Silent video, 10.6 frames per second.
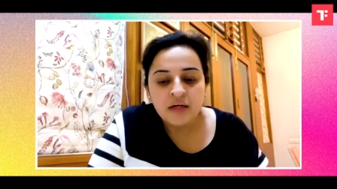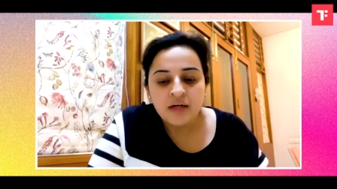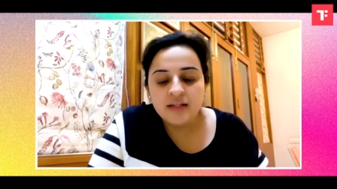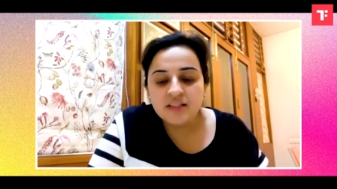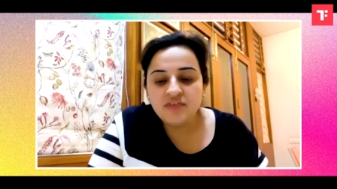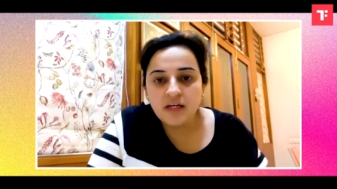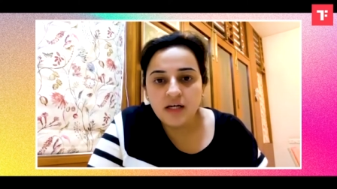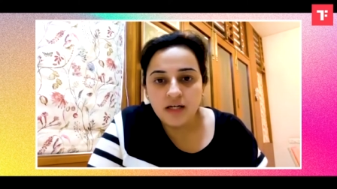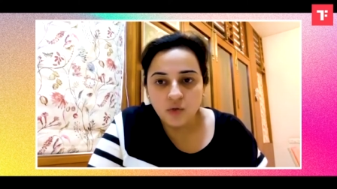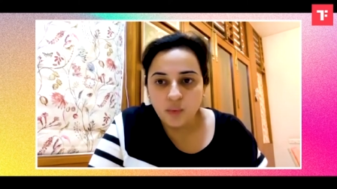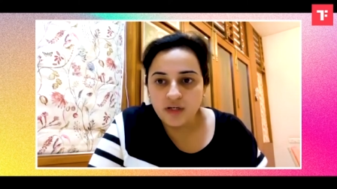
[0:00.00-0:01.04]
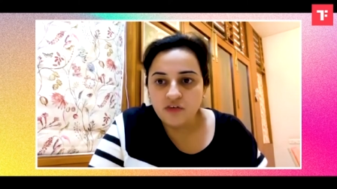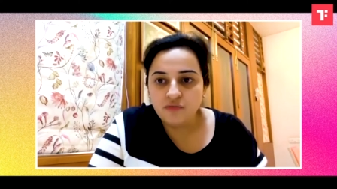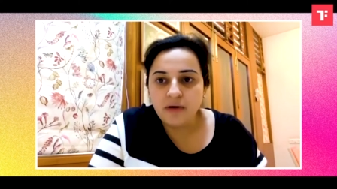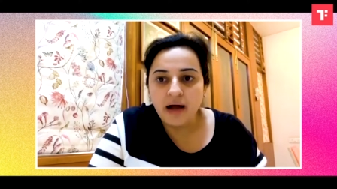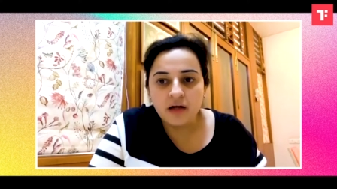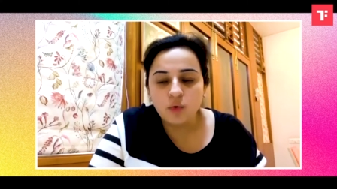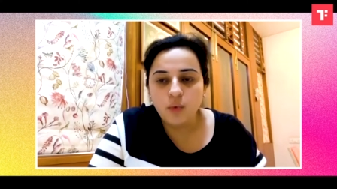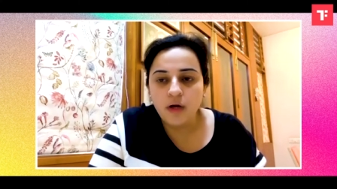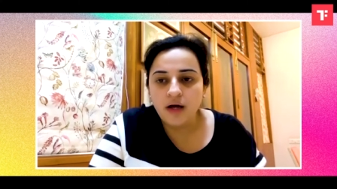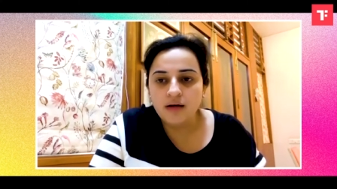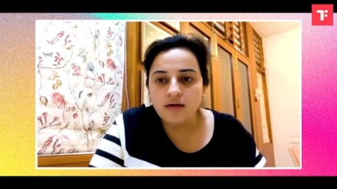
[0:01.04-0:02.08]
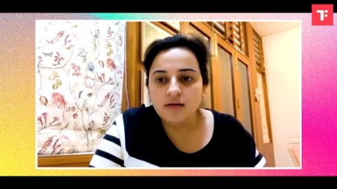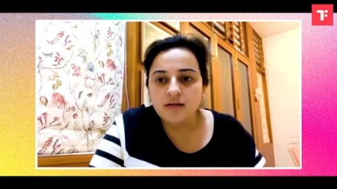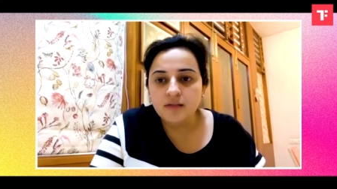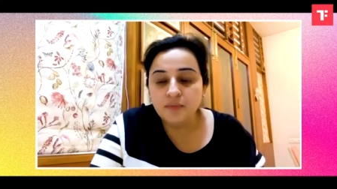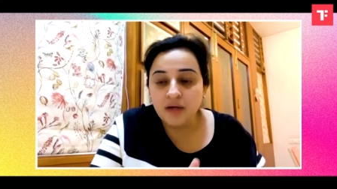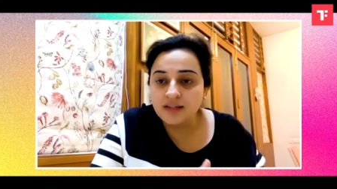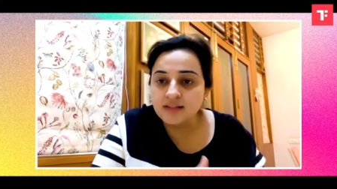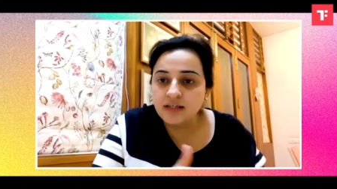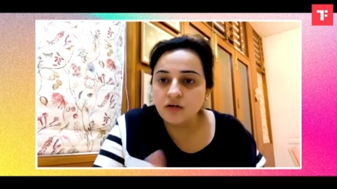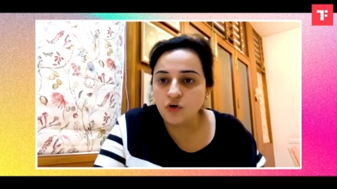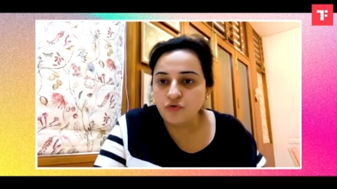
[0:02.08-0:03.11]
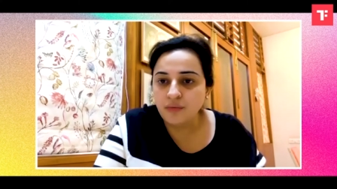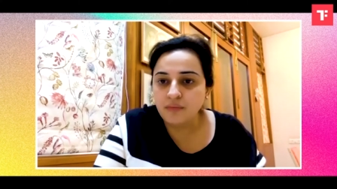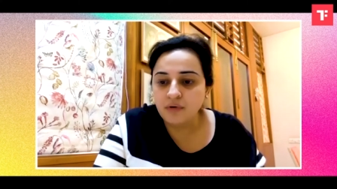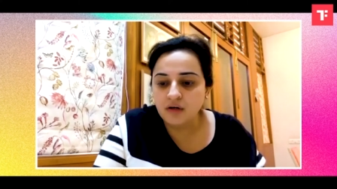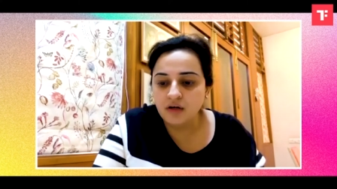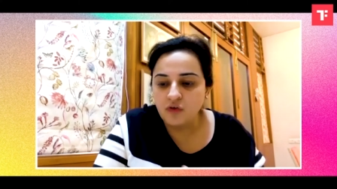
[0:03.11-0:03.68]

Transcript: it's a very innovative pack where uh, the plastic of a, uh,